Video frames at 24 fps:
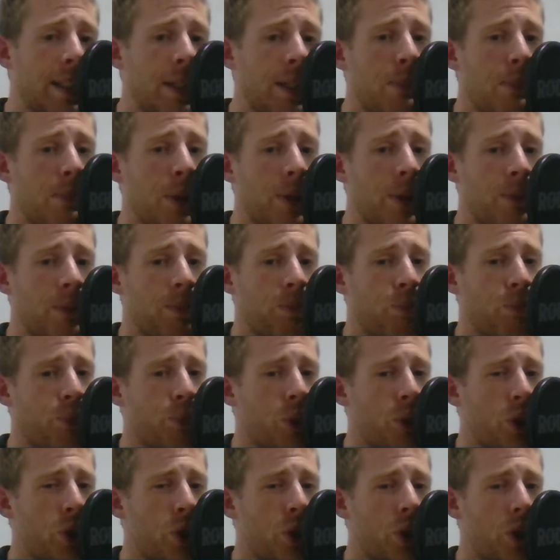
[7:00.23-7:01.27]
but
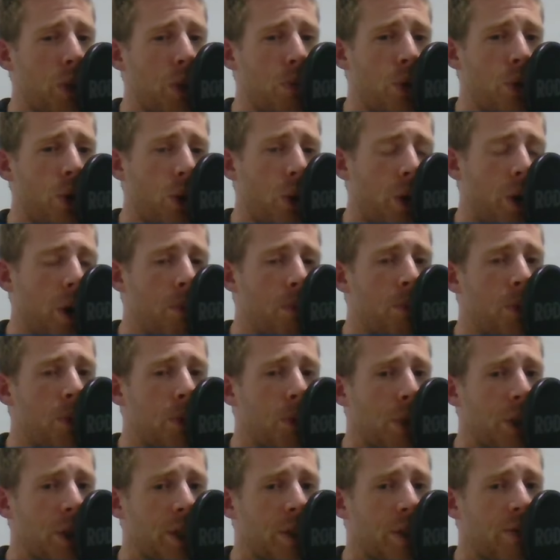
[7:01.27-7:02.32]
some crumbs
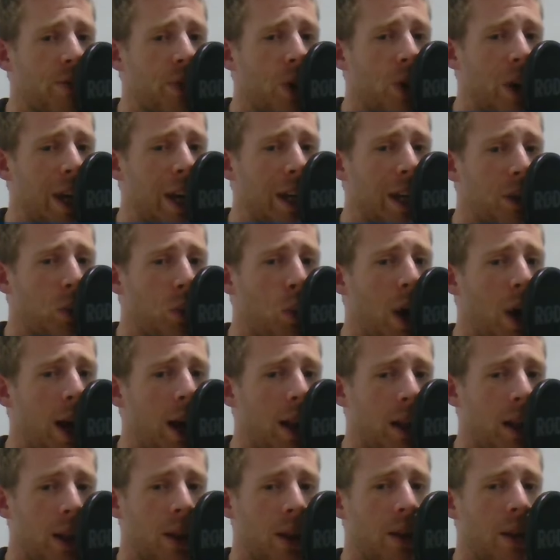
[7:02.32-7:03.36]
must have got in as
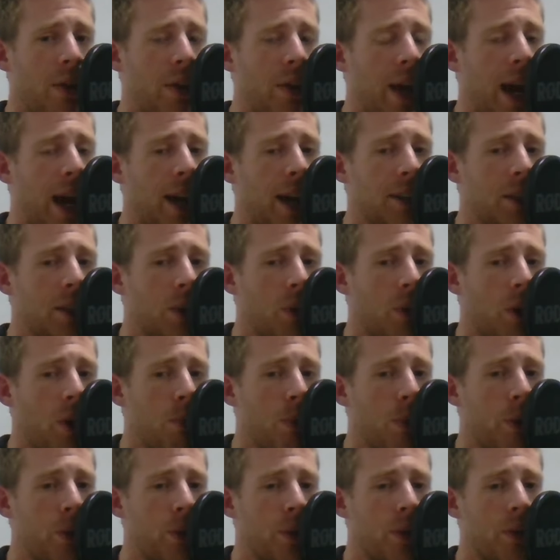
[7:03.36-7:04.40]
well, the Hatter
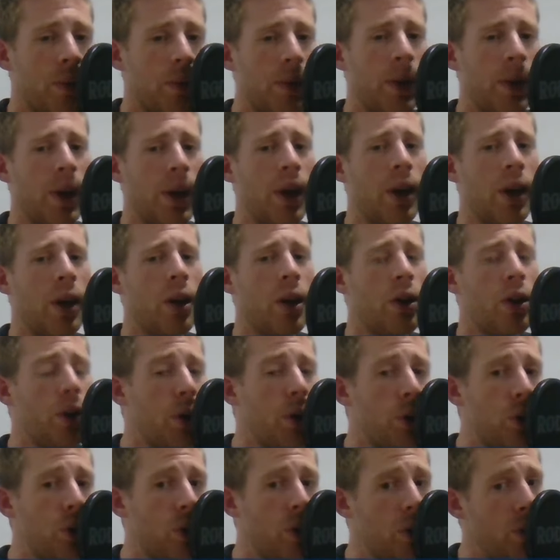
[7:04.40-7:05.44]
grumbled.
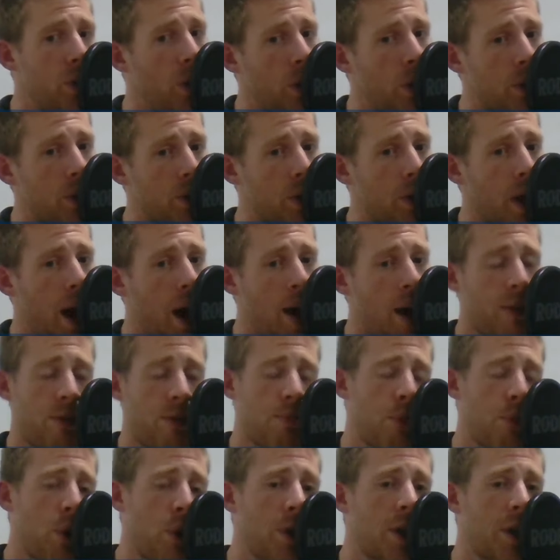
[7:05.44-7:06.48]
You should not
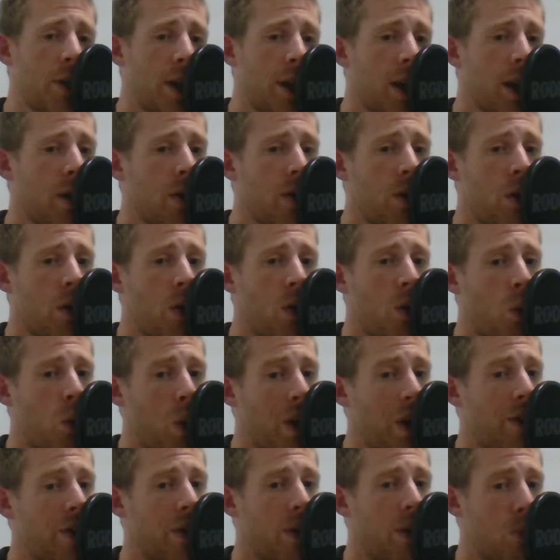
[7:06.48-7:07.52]
have put it in
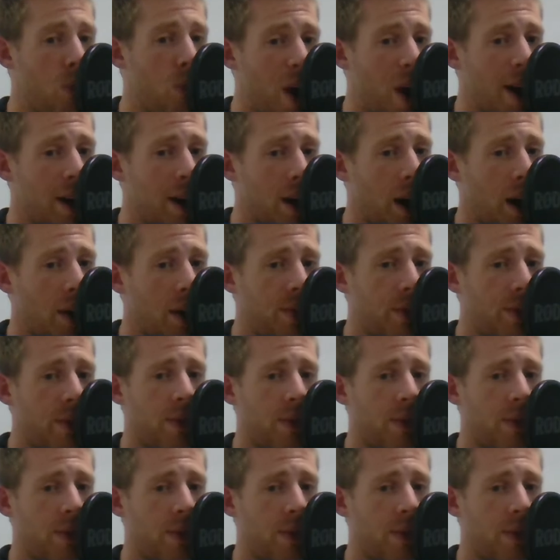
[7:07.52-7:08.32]
with the bread knife.